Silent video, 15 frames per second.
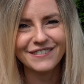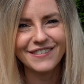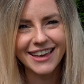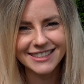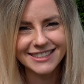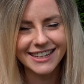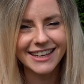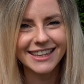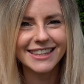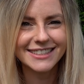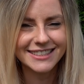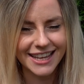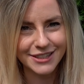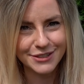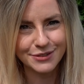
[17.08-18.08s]
Firstly, the
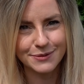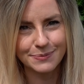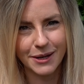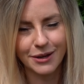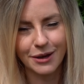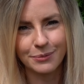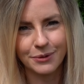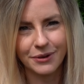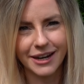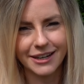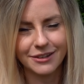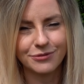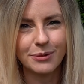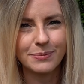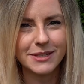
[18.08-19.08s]
sensor has been
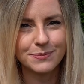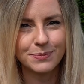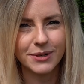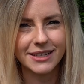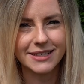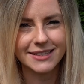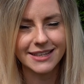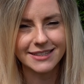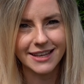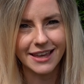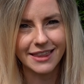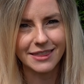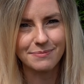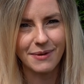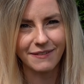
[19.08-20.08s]
upgraded from its predecessor,
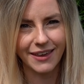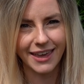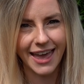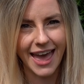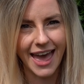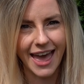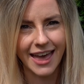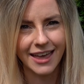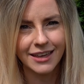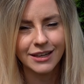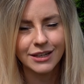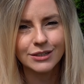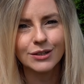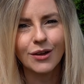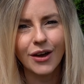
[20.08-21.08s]
the Mavic Air.
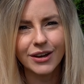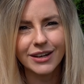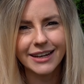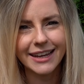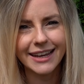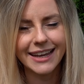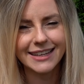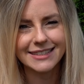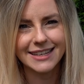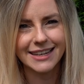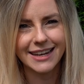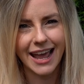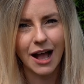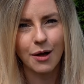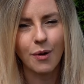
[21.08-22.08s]
Not only is it
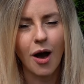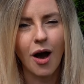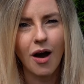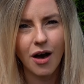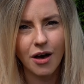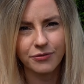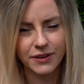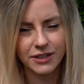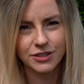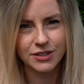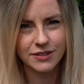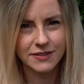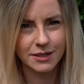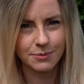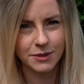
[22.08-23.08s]
now a 1/2-inch
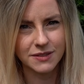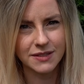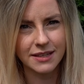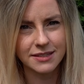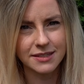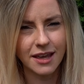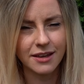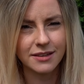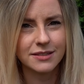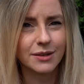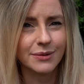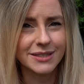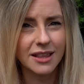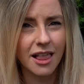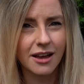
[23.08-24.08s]
CMOS sensor, so
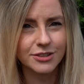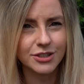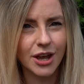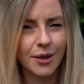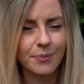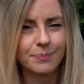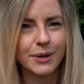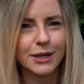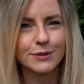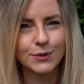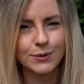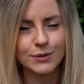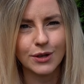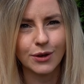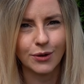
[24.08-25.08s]
it's larger, but it's
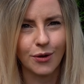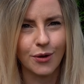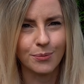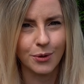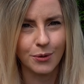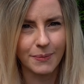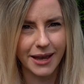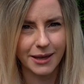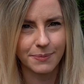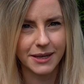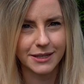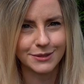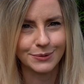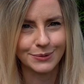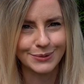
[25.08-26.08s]
also got more
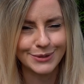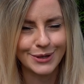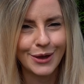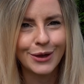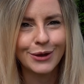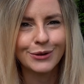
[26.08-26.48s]
megapixels,